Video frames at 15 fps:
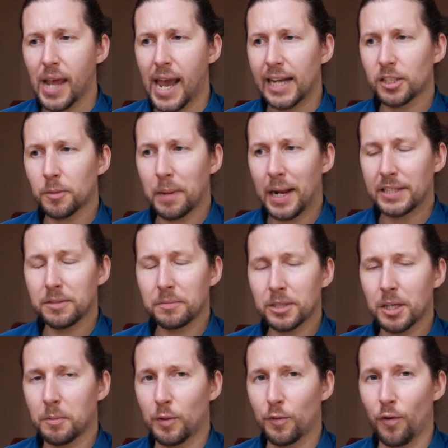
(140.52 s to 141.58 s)
Ectoplasm
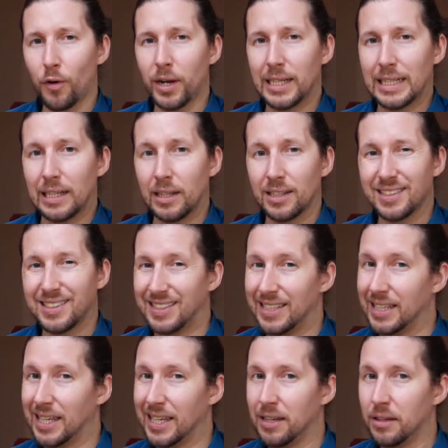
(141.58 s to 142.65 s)
can be very
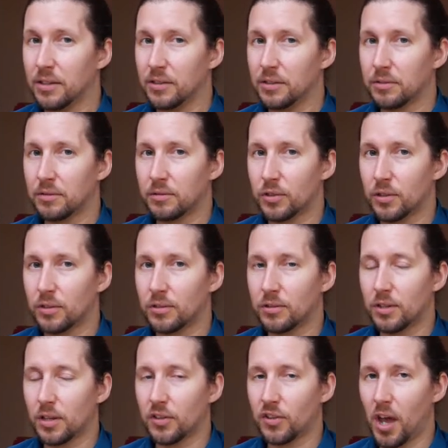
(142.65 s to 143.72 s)
sticky to
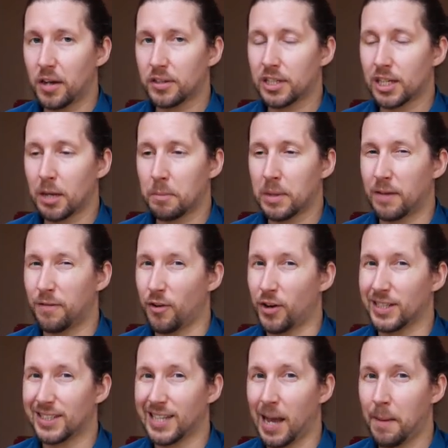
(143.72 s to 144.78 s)
the touch. It can be
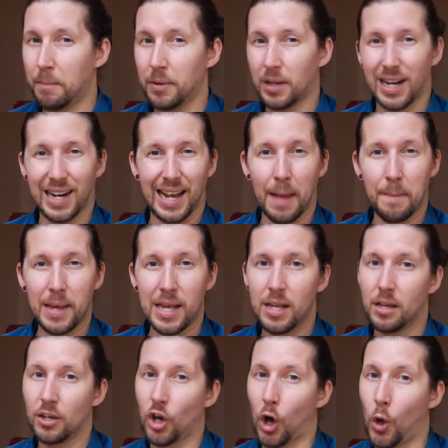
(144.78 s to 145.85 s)
very damp,
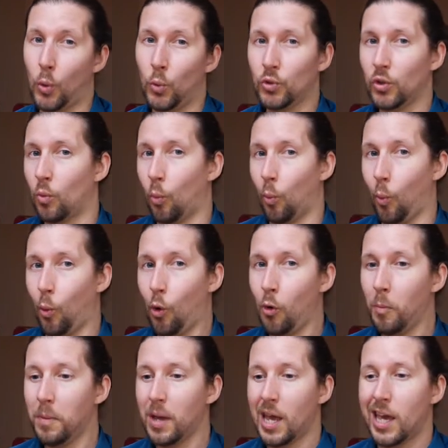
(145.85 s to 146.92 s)
clammy, cold,
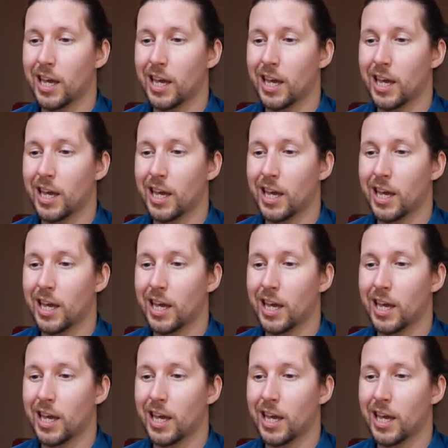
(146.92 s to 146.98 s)
warm.